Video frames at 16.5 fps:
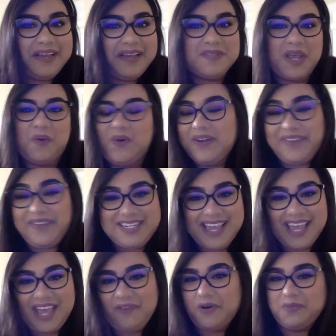Like, what if I
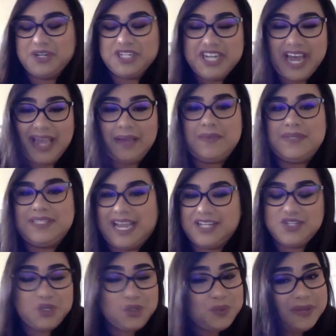take it one more time? Is that
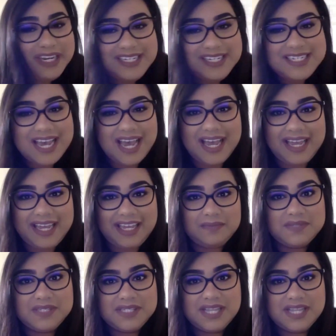too many
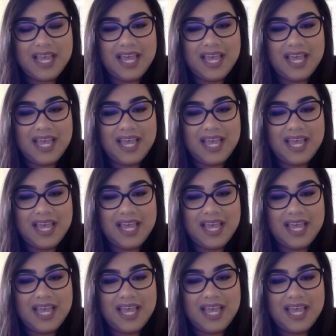times?